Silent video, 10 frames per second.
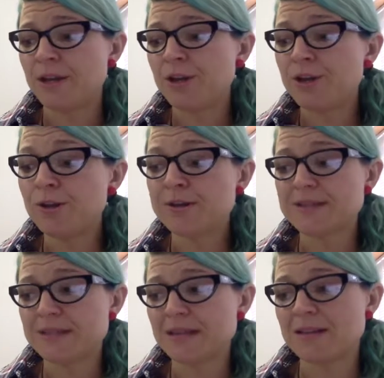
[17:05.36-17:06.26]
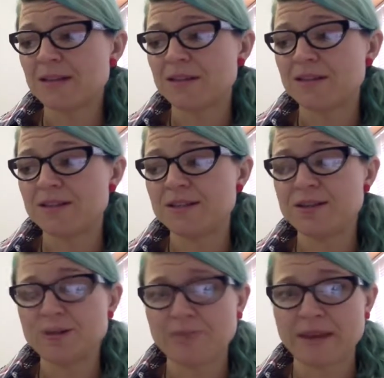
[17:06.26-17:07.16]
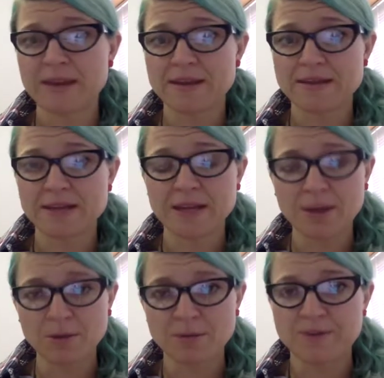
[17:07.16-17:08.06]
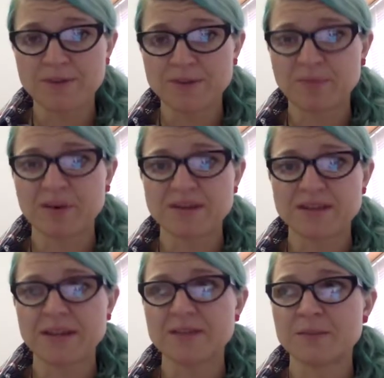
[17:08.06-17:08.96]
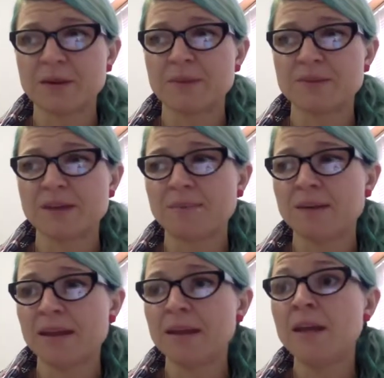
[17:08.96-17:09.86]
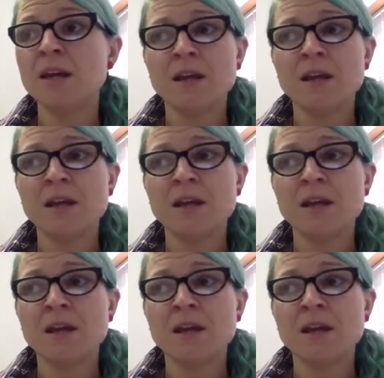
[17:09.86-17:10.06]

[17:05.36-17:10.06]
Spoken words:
you can see that the decision makers at the helm of this process, when it was happening,